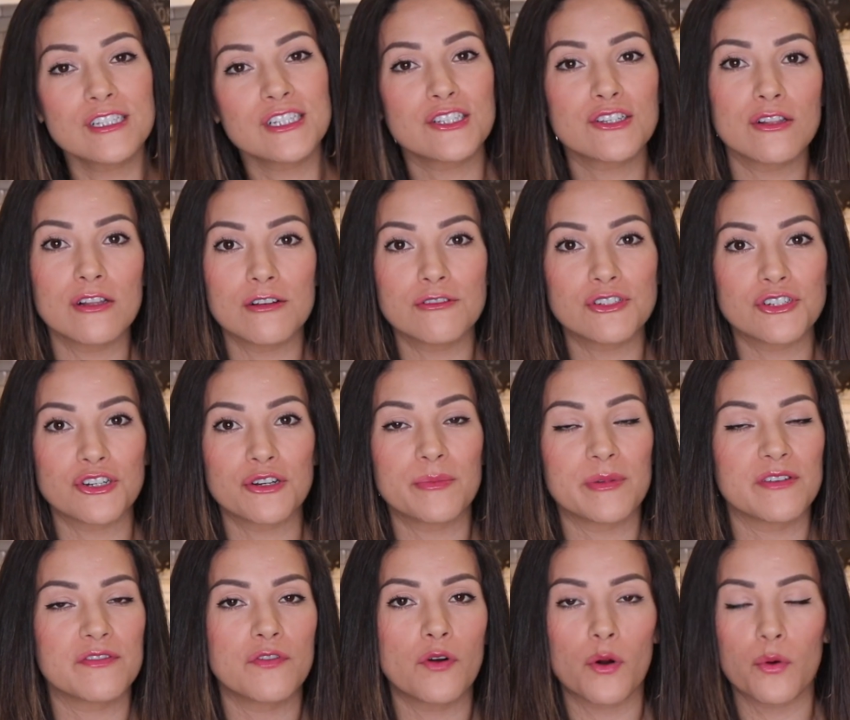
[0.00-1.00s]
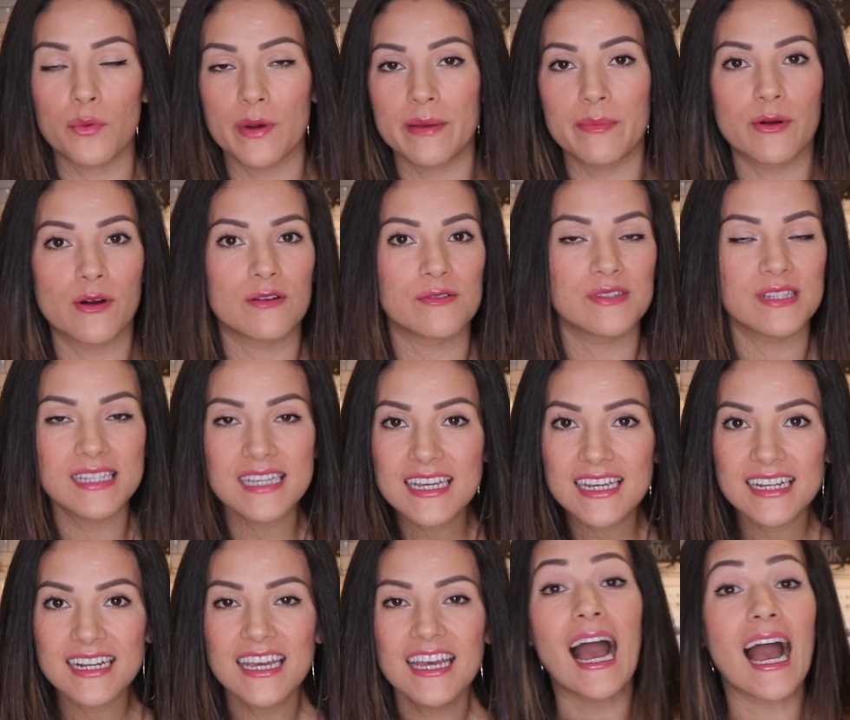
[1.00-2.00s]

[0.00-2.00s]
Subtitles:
disclosure before we proceed,